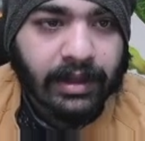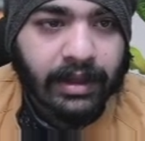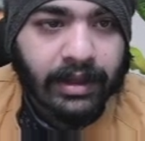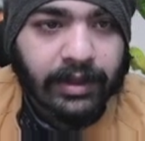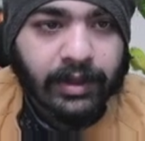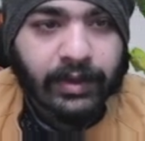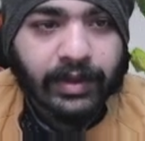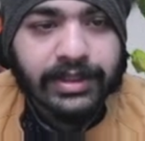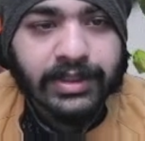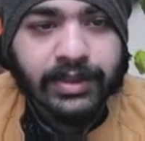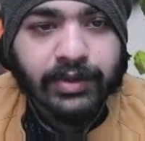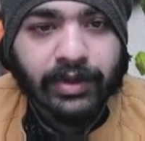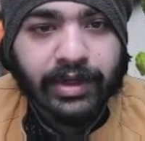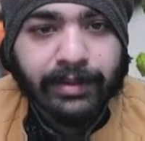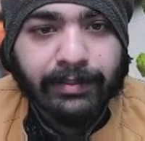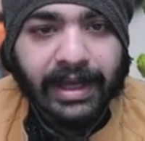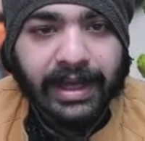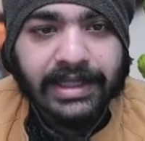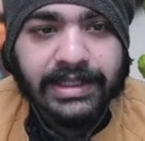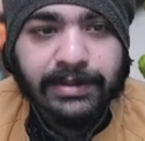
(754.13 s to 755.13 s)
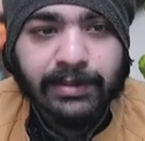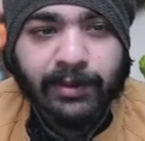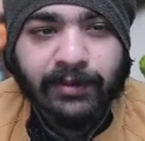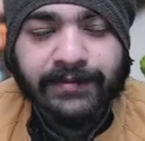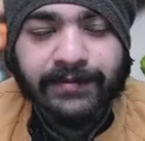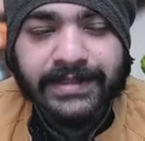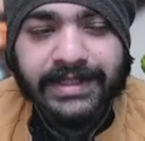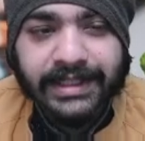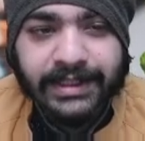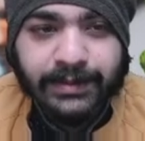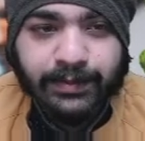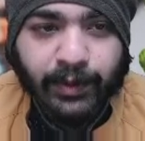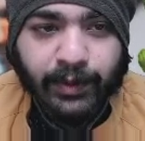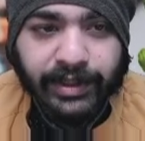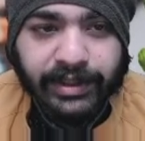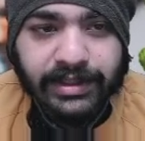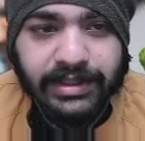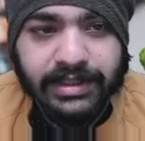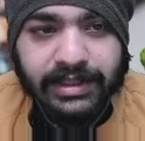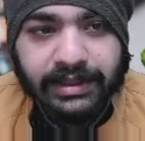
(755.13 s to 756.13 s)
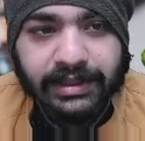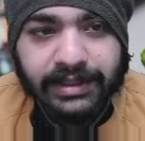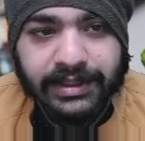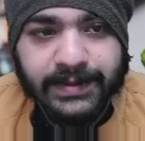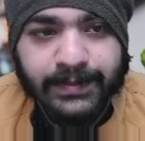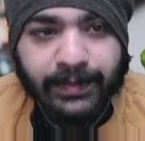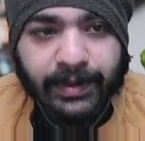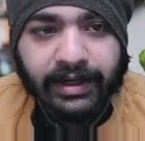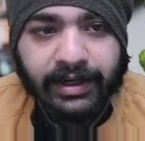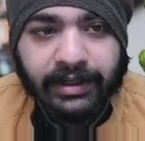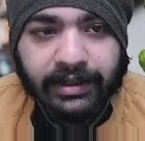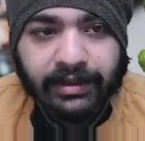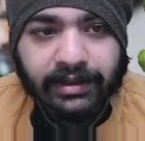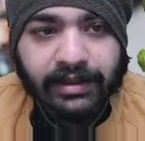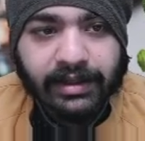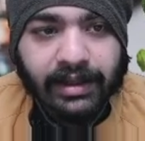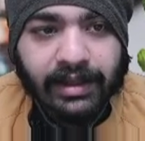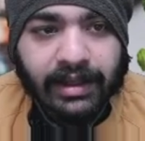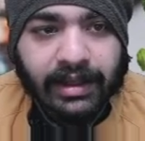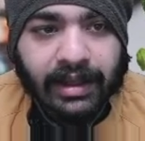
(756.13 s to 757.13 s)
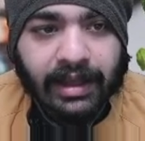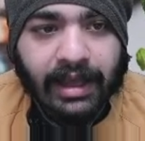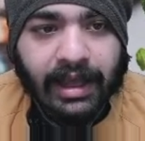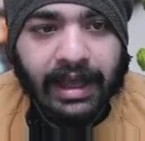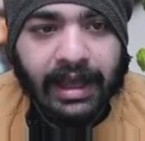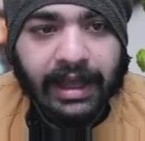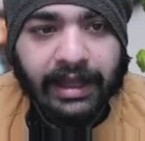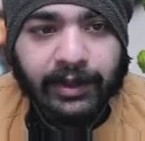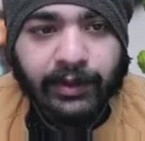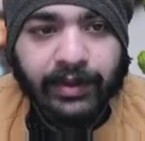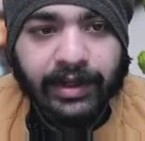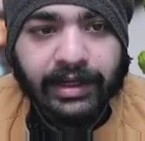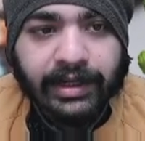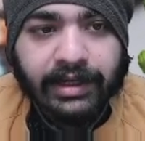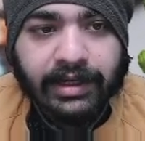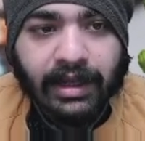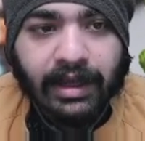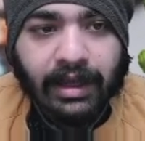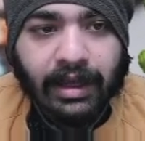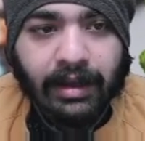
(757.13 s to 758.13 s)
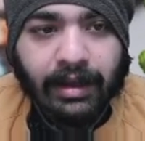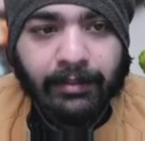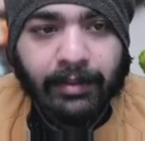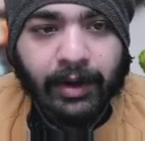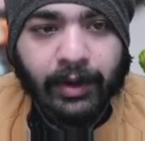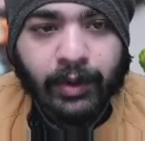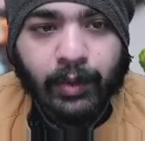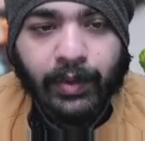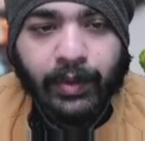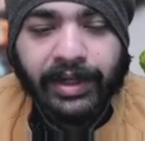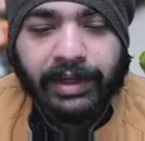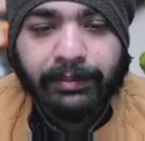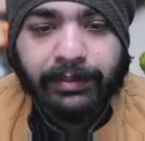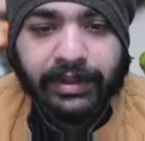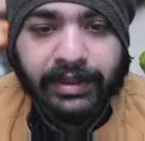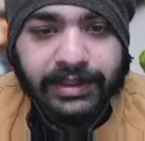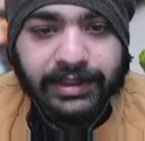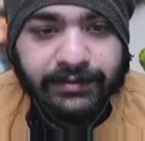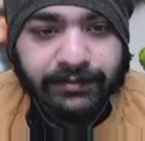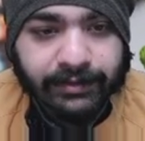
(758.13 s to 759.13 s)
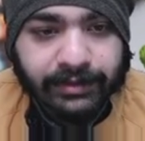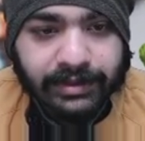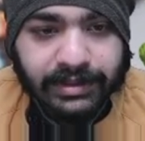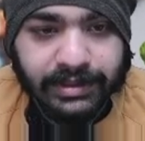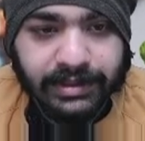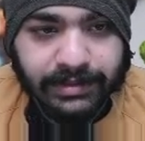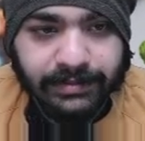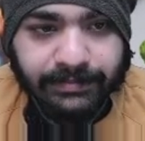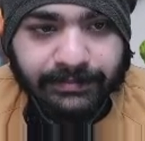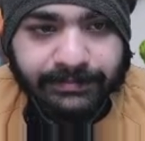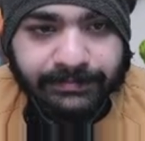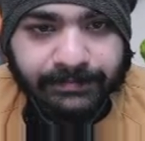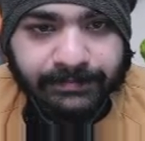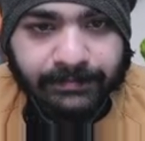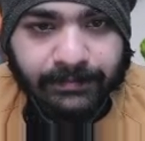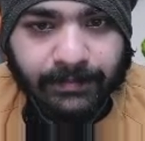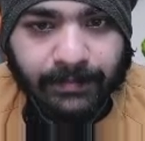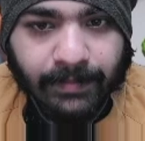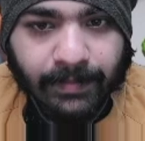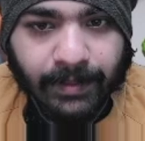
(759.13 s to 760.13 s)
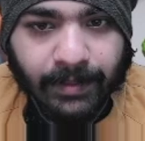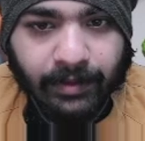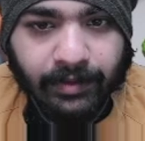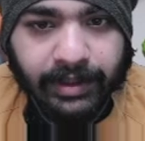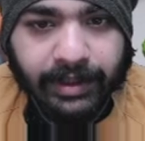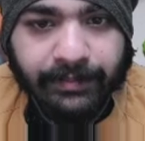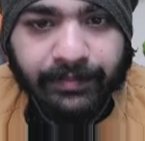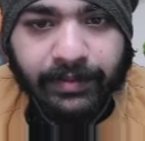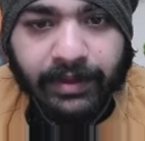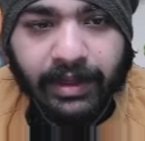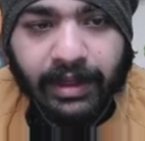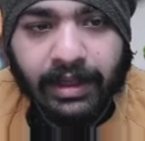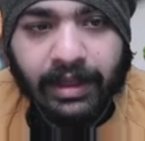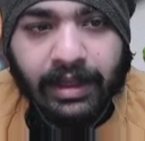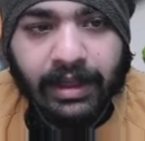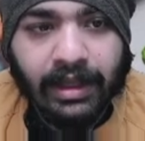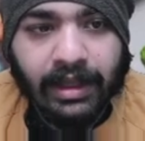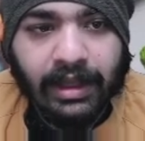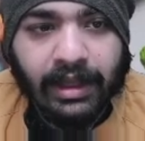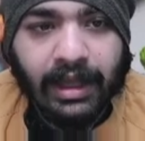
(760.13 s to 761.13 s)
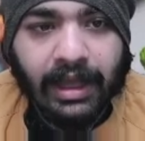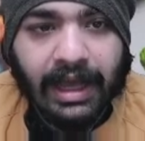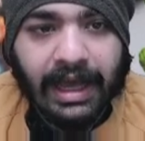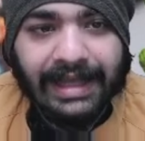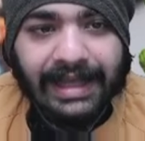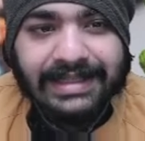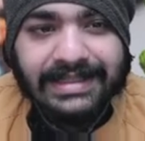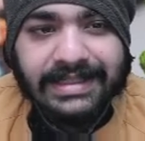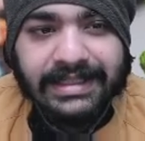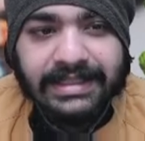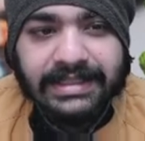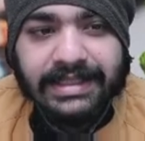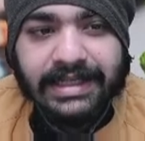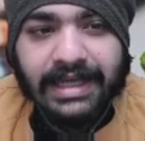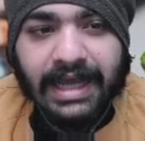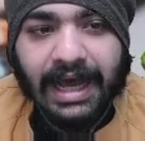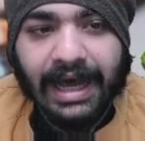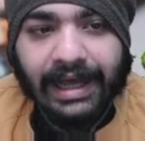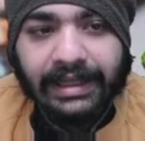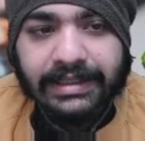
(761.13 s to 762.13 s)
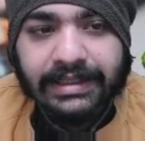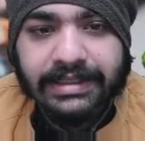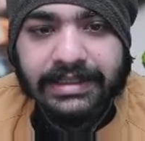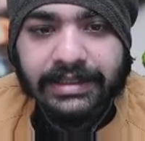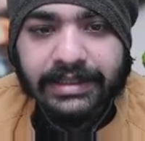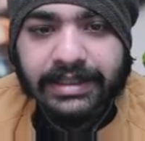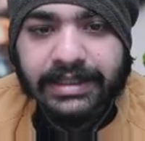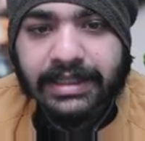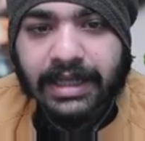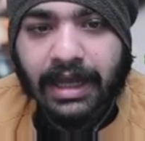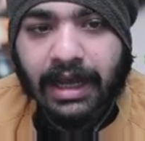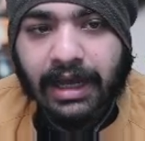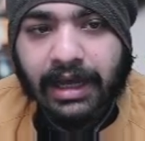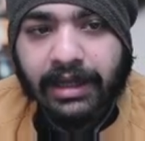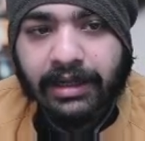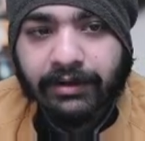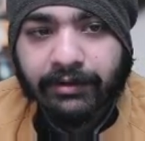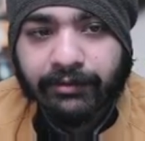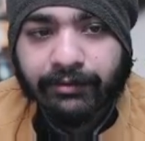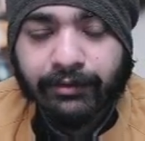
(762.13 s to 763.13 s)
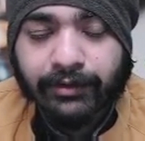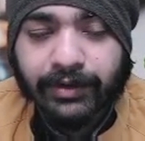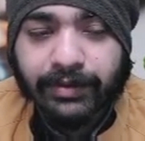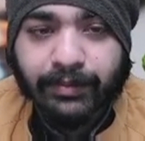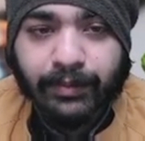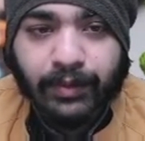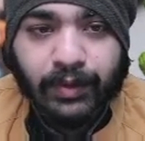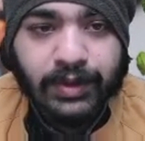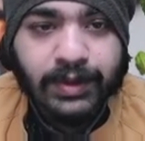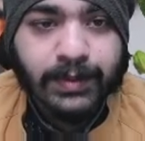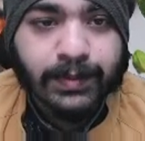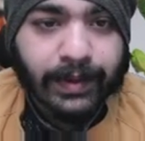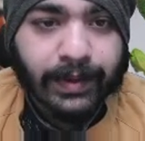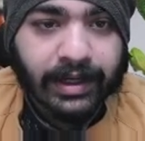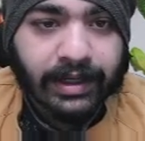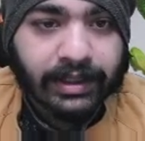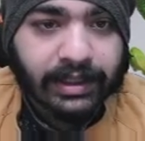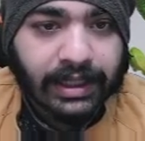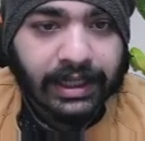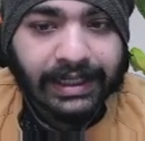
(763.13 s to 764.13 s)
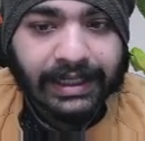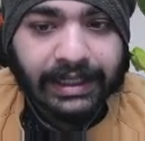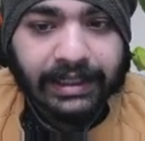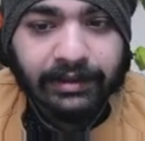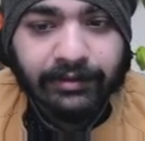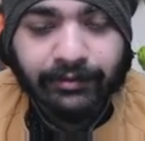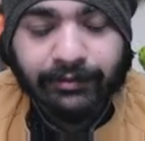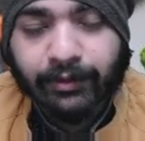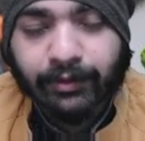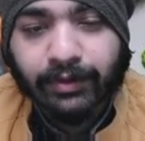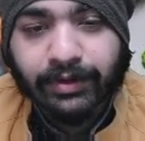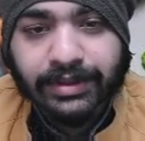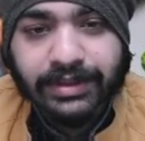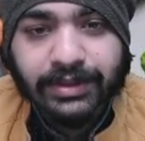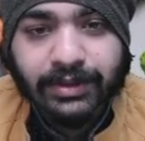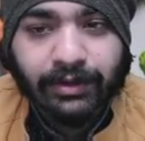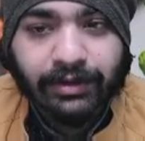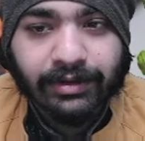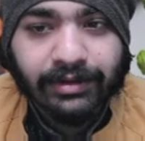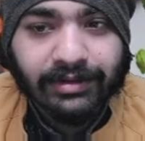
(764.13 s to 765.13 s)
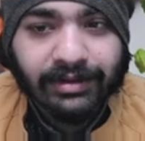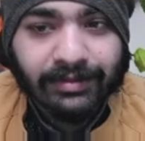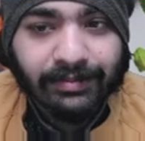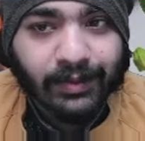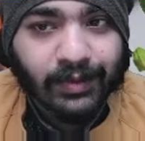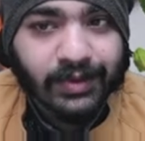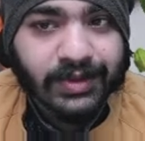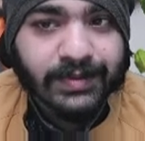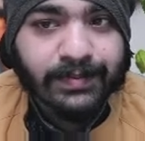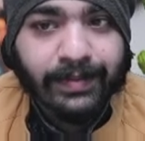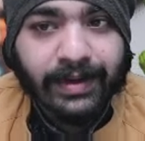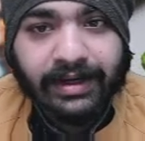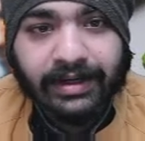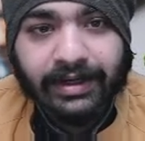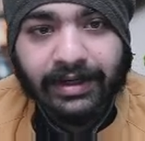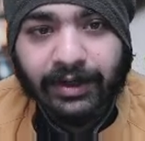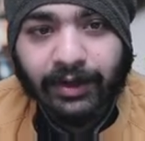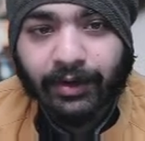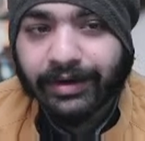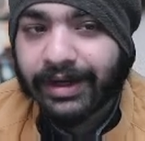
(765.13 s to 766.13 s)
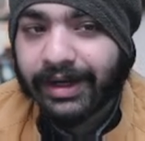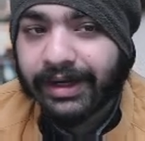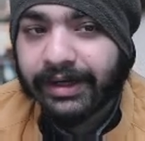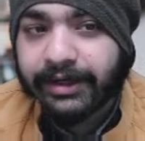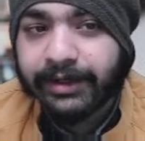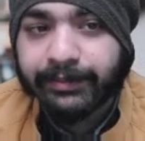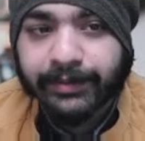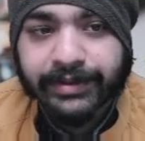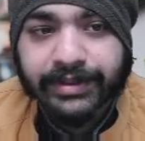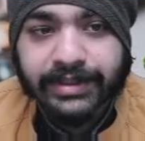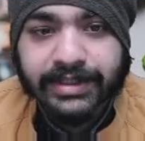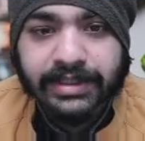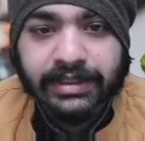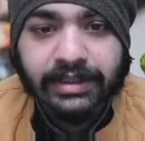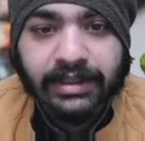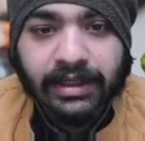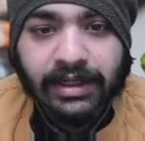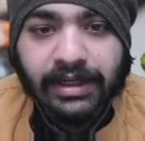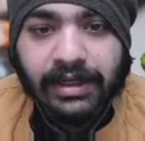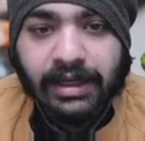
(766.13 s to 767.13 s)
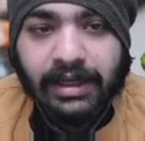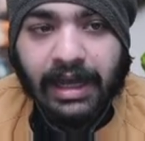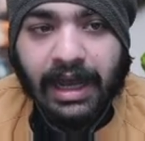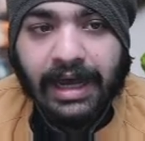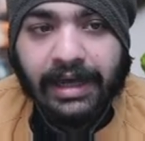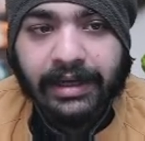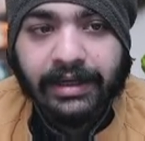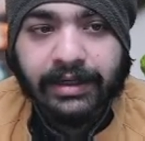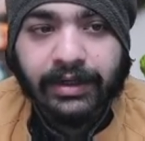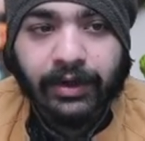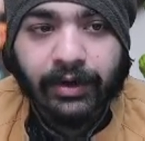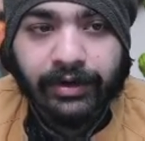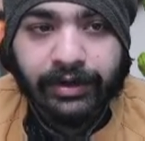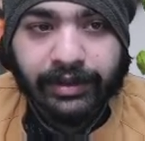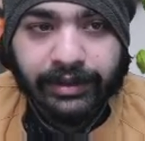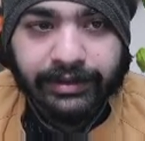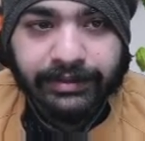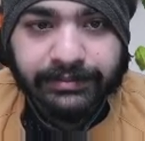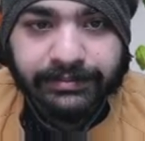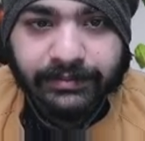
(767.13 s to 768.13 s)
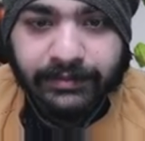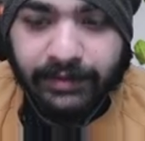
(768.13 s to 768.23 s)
You can score a maximum of 6 points in this part, and you get about 12 minutes for this. Okay. And since the answers are, for the most part, again, focus on the most part, not 100%, are in order.